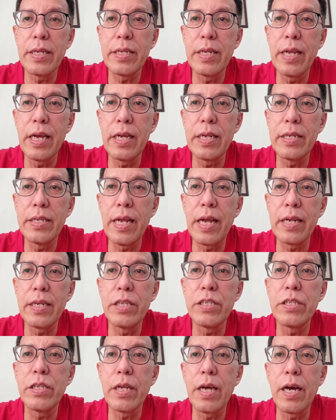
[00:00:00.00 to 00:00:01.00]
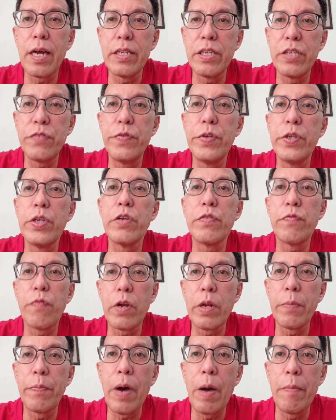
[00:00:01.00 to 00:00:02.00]
this video is
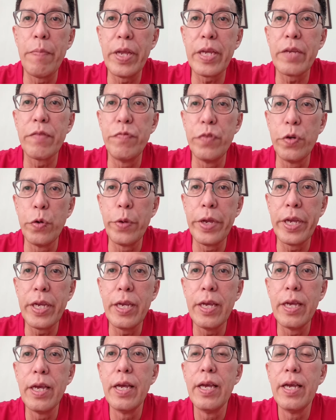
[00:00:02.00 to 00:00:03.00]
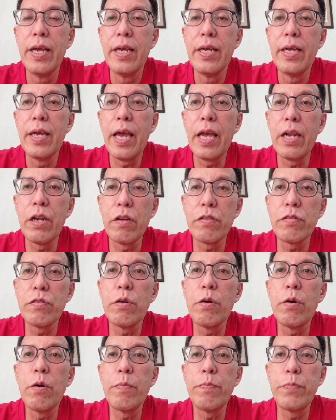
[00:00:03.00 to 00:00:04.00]
for the public viewing, and
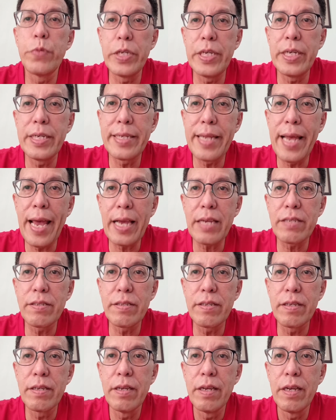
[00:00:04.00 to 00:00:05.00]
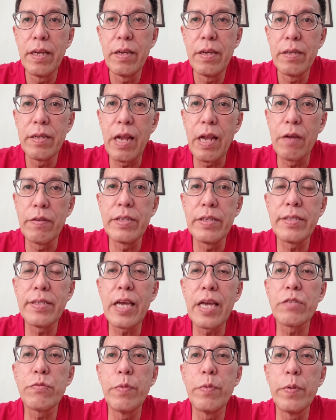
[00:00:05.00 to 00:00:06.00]
also put in text. Now this
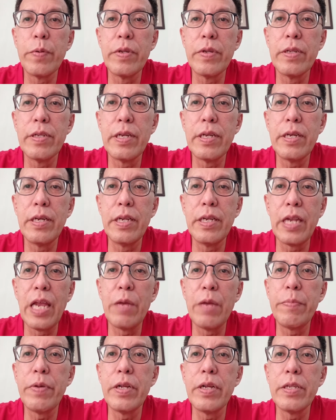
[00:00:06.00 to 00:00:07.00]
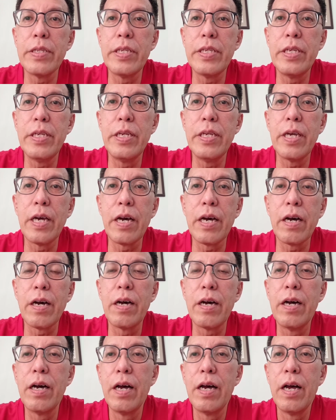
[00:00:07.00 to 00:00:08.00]
text will enable the
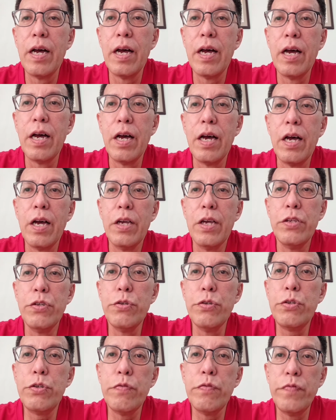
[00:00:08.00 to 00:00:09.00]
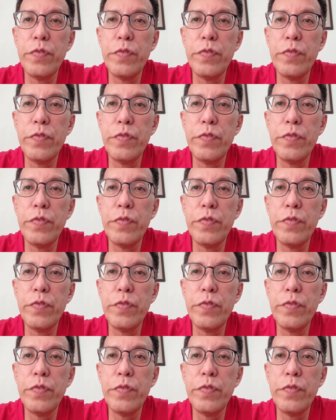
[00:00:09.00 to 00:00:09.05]
YouTube